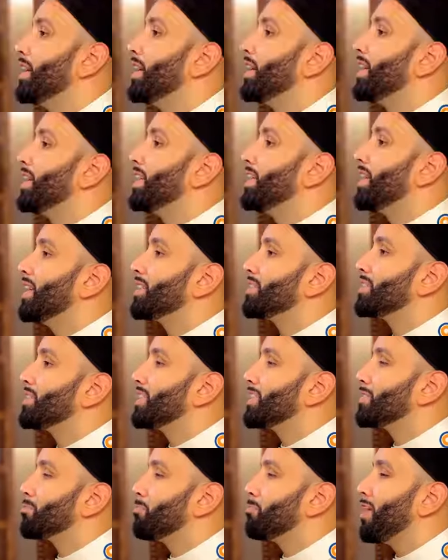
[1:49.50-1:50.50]
He then
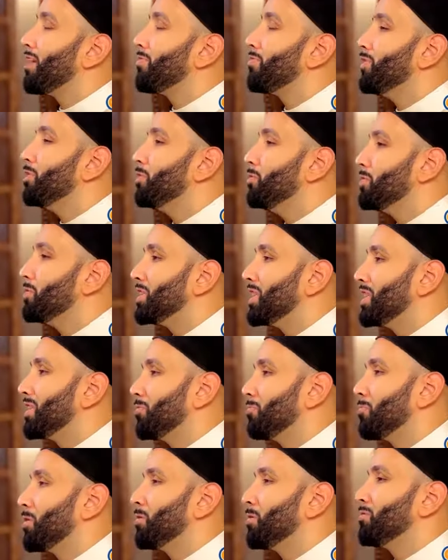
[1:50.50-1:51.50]
seeks refuge in
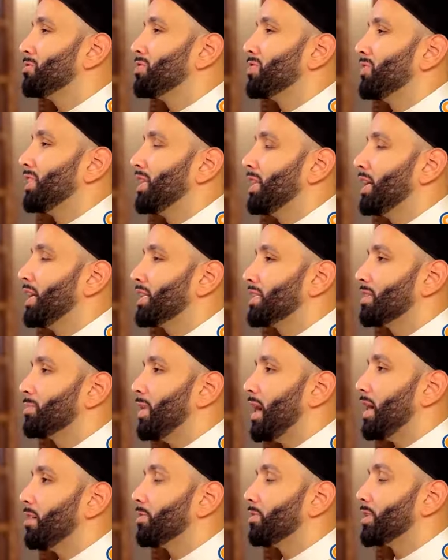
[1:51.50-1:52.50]
the words of Allah
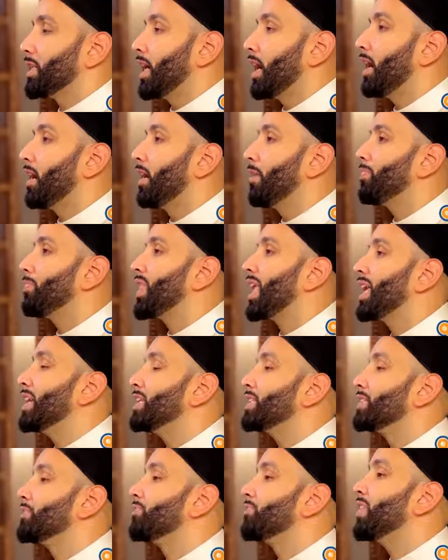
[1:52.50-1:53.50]
subhanahu wa ta'ala, and
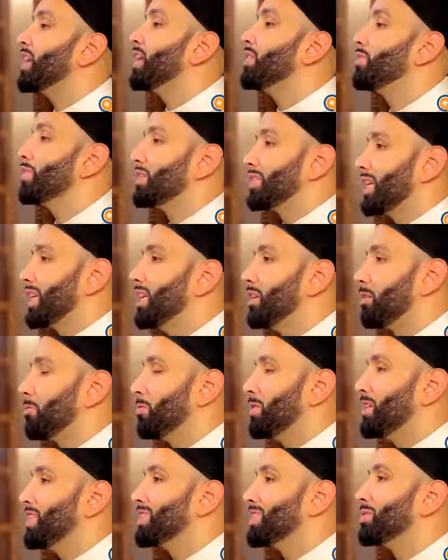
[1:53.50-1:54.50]
his faith is
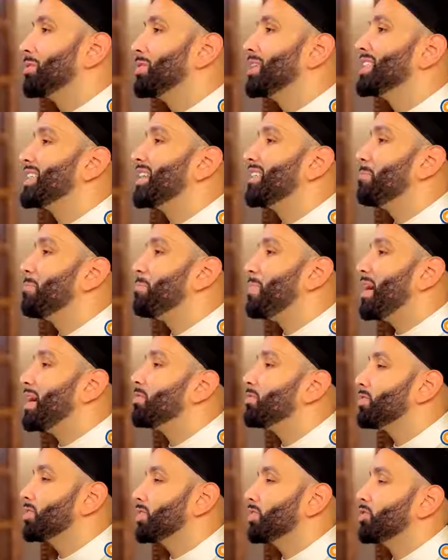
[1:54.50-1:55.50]
increased. So he's in a
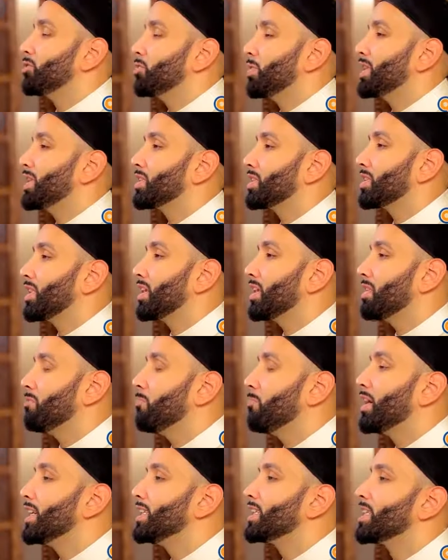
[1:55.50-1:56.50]
better situation than he
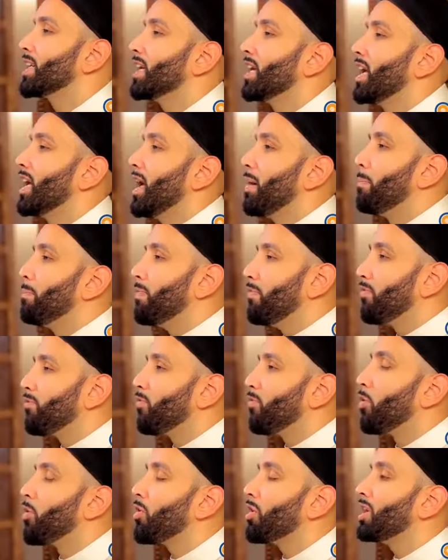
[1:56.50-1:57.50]
was
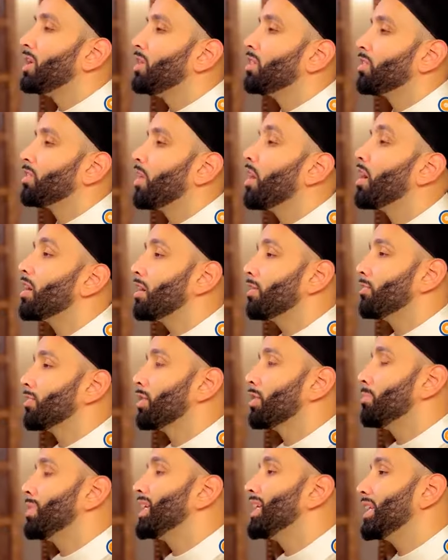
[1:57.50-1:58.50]
before he thought of
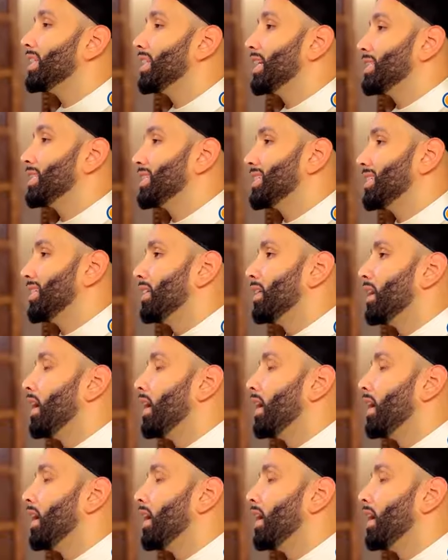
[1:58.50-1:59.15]
committing that sin.